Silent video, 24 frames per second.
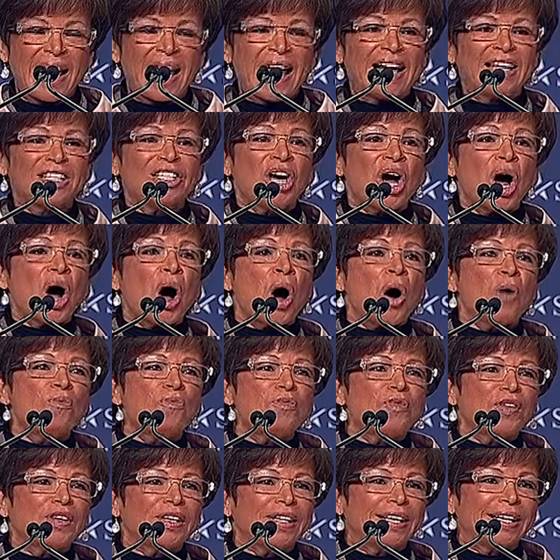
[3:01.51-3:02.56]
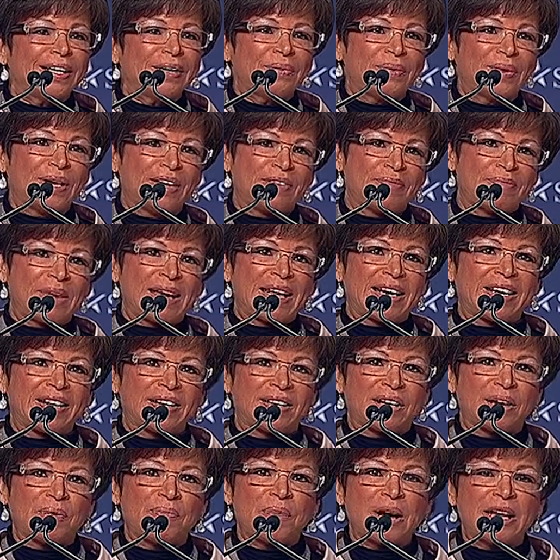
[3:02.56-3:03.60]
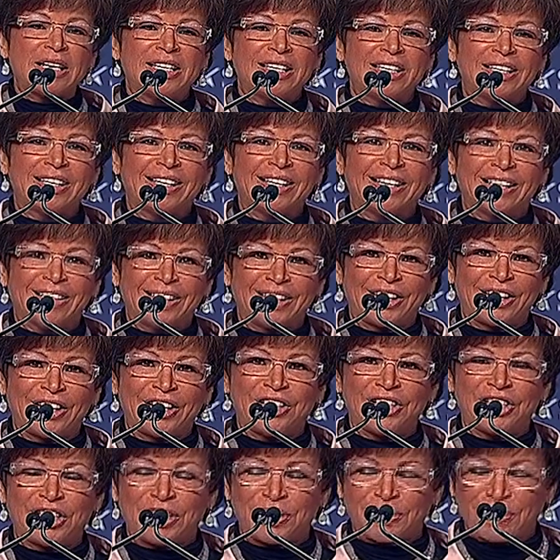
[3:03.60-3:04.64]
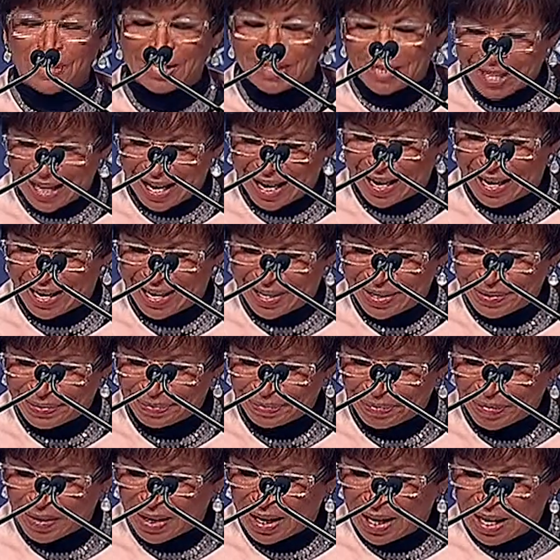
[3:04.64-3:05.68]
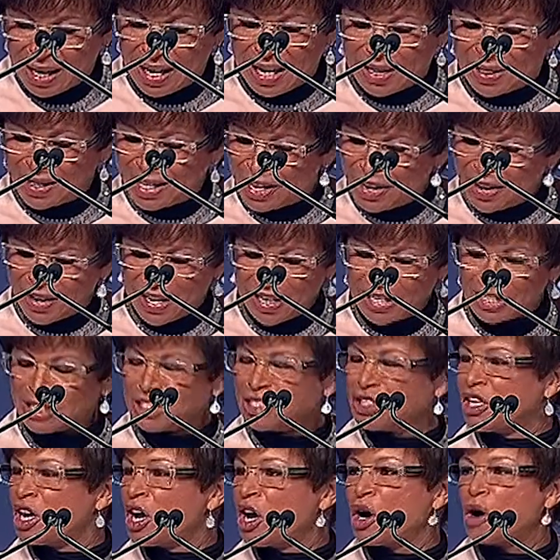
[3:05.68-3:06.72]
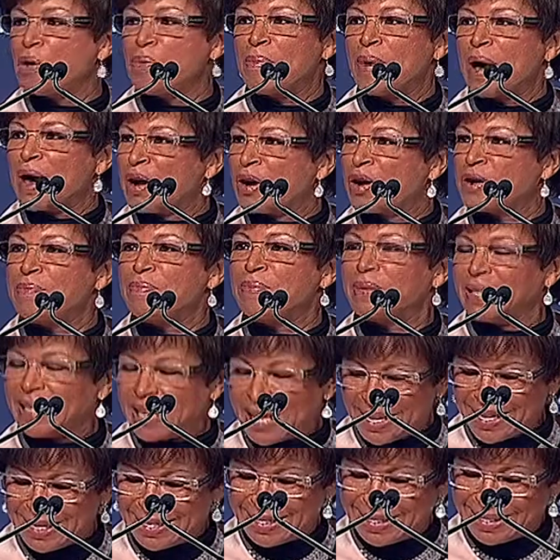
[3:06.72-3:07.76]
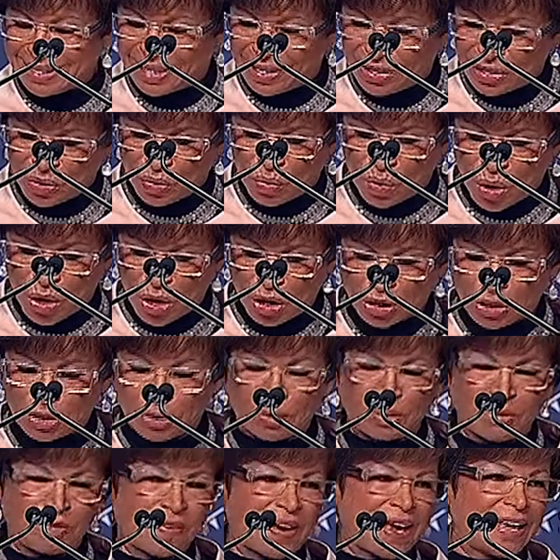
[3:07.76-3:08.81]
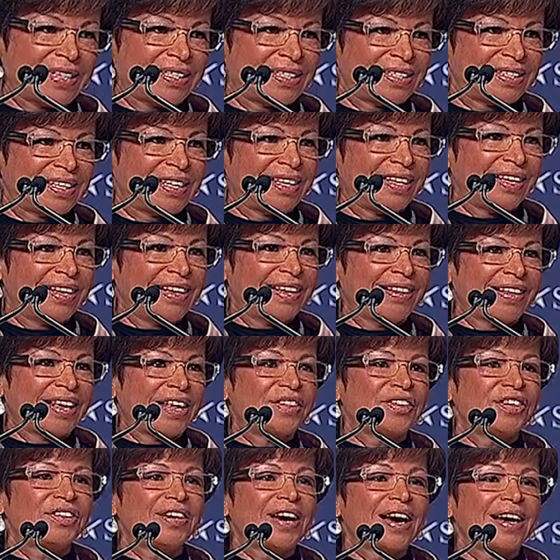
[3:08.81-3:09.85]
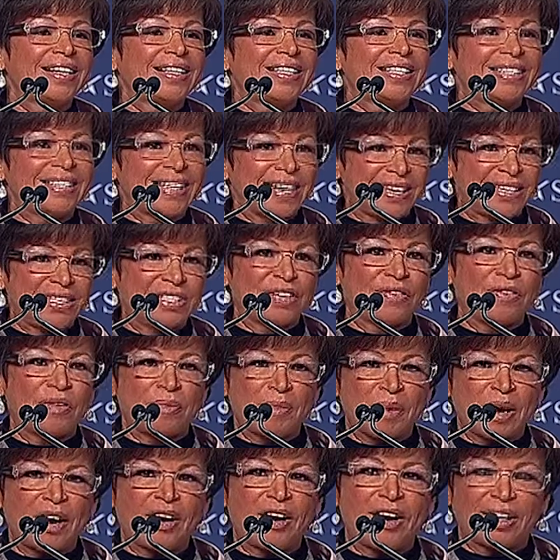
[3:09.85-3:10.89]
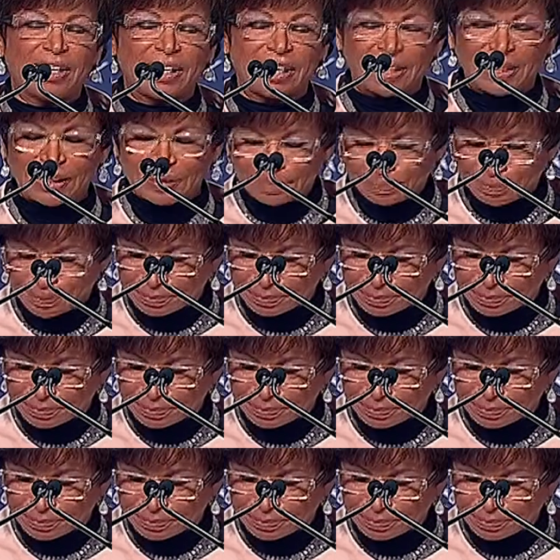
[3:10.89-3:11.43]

As hopefully we have made it abundantly clear to you today, there is no better place in the world to invest than the United States of America.